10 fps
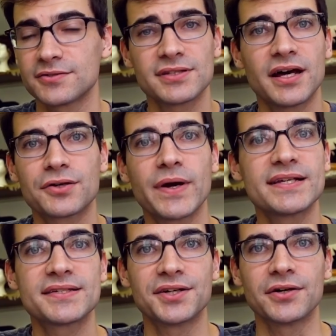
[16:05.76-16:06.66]
there's a lot of
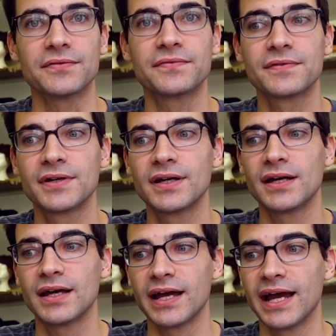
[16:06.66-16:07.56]
ways to nerf
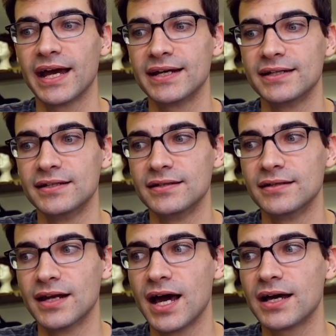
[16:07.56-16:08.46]
and
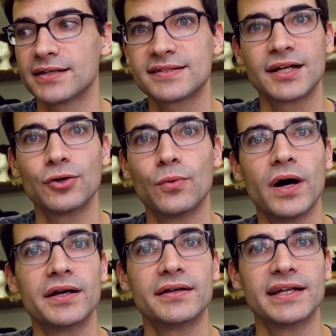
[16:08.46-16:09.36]
not a single
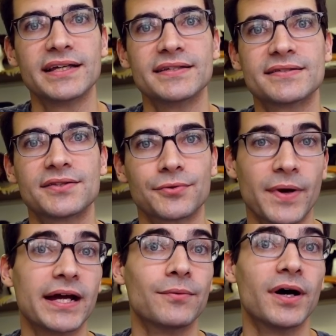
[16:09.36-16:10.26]
one is the
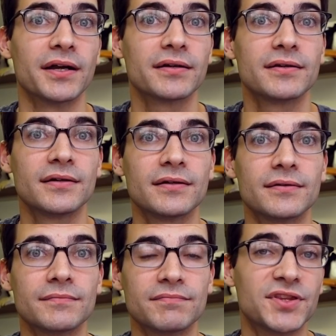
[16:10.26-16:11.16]
right one.
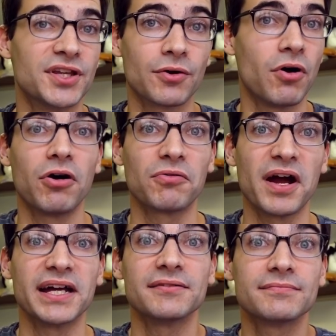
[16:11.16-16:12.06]
They're all
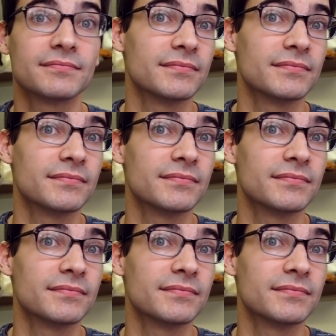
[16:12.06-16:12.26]
right.